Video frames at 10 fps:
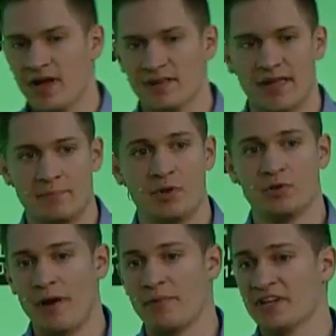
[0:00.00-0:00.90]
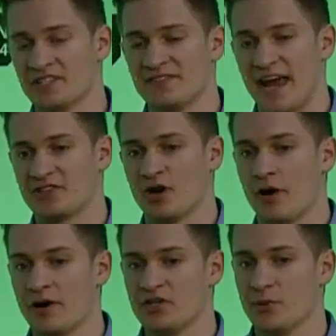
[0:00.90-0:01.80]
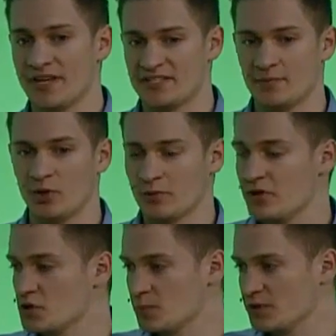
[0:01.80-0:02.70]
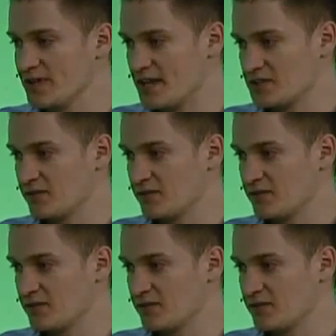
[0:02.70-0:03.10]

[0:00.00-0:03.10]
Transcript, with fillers: like Bill Rodriguez of Daktari doing a similar reusable test